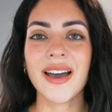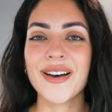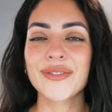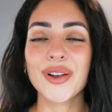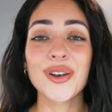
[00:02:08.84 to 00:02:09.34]

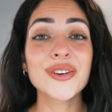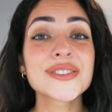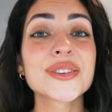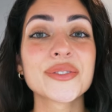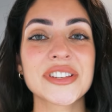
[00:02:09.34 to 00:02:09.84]
have
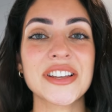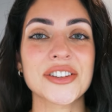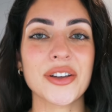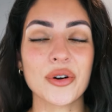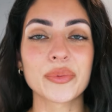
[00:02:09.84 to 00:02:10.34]
lots of
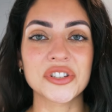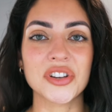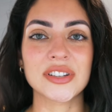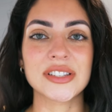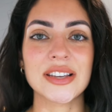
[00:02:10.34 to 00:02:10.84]
teaching
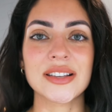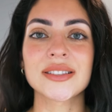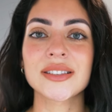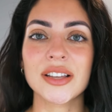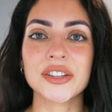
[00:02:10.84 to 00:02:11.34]
opportunities,
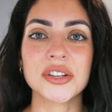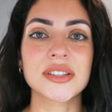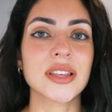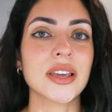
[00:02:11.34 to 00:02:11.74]
such as